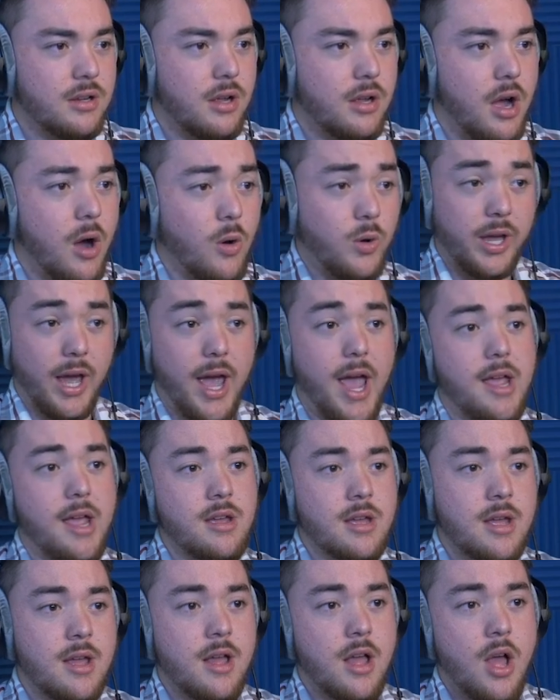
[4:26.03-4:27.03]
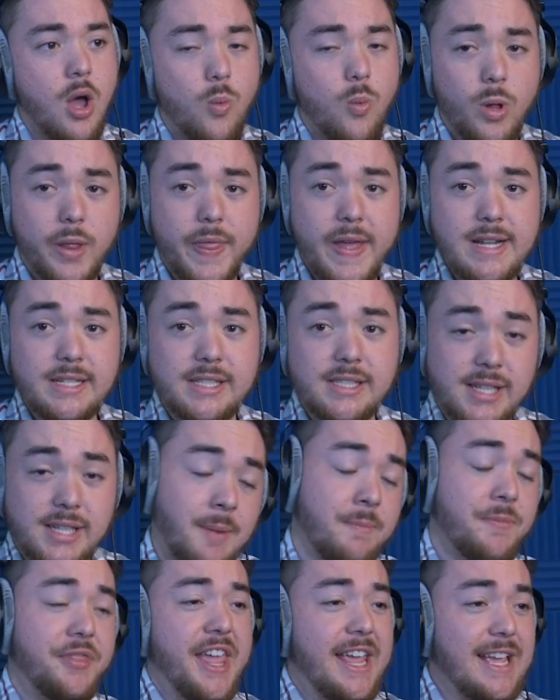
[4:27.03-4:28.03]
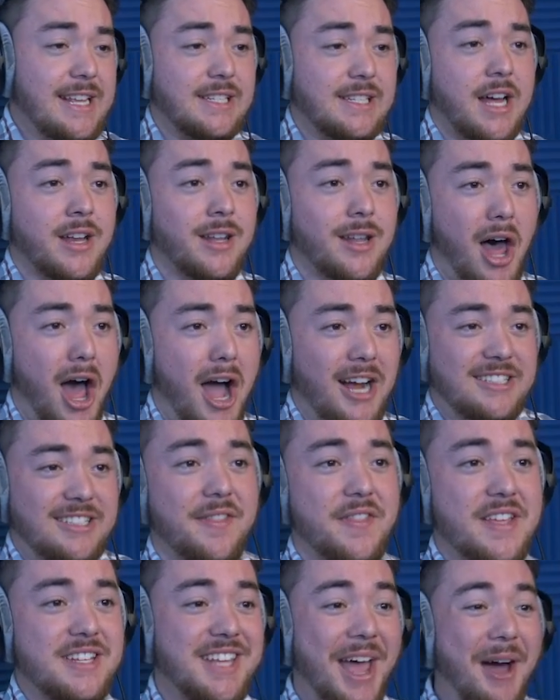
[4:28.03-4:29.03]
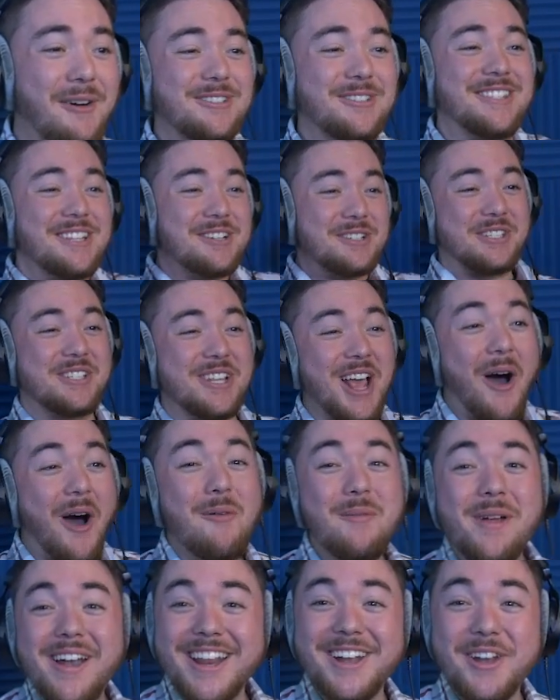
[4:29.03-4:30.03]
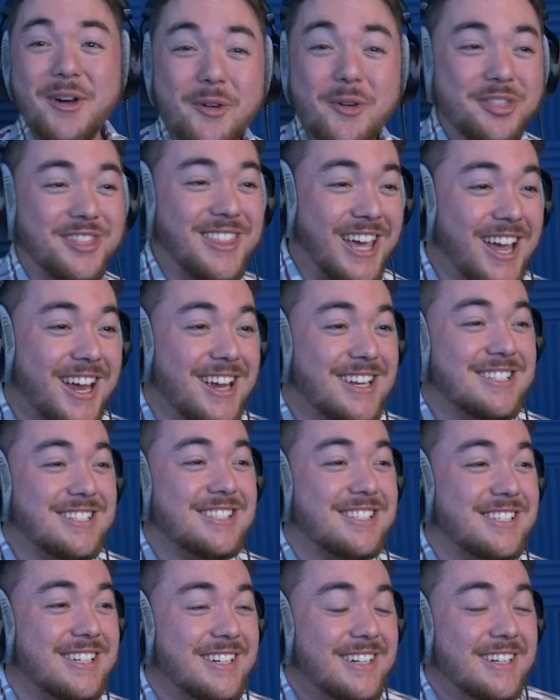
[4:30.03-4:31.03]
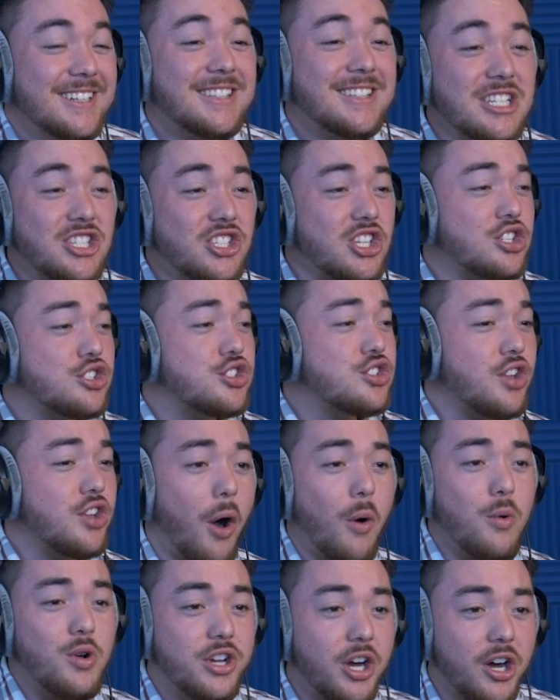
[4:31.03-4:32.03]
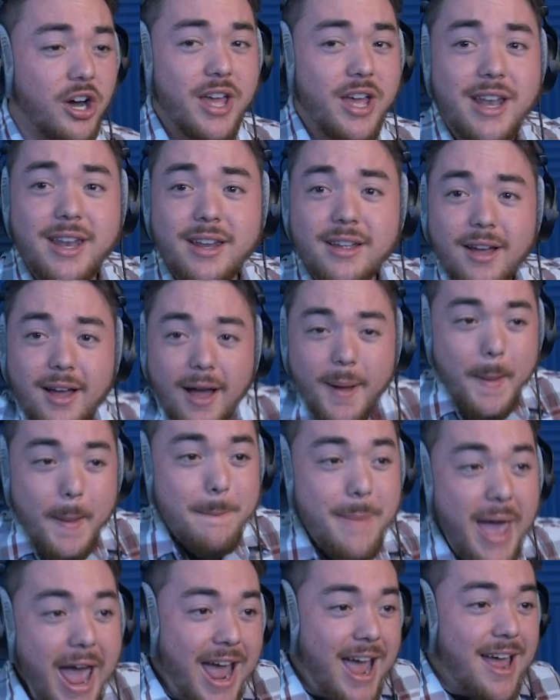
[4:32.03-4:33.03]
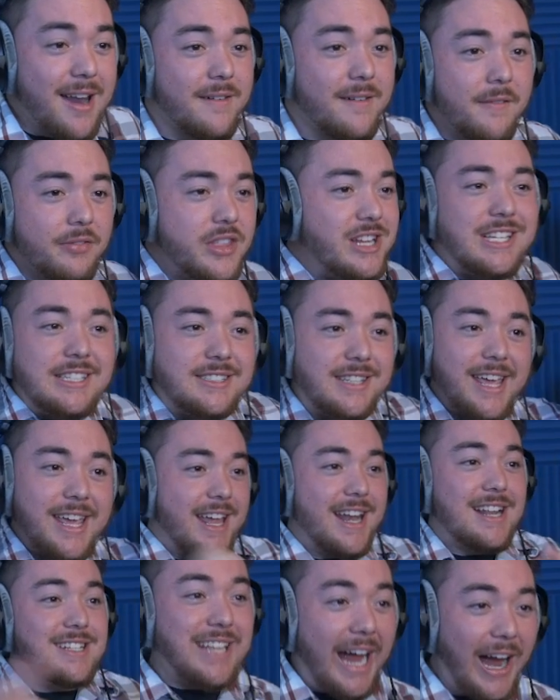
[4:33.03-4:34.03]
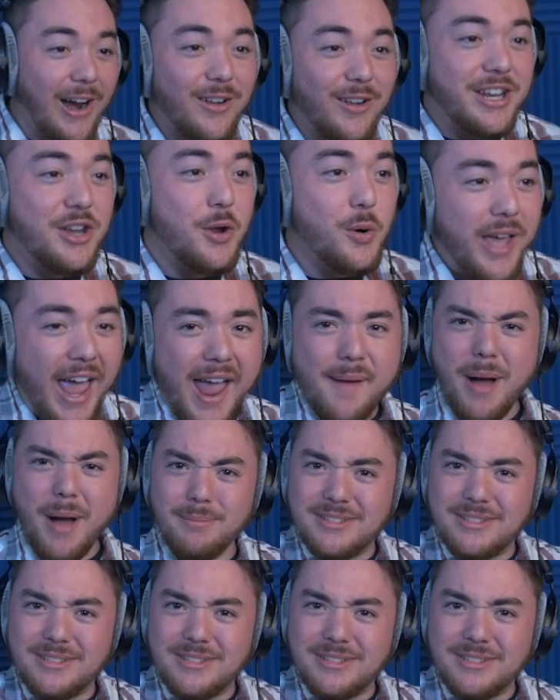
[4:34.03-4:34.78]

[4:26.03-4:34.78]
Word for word: Okay. Well, then something is unlocked in this house. There's so many new things. This is so good. Man, this is like an entirely new game.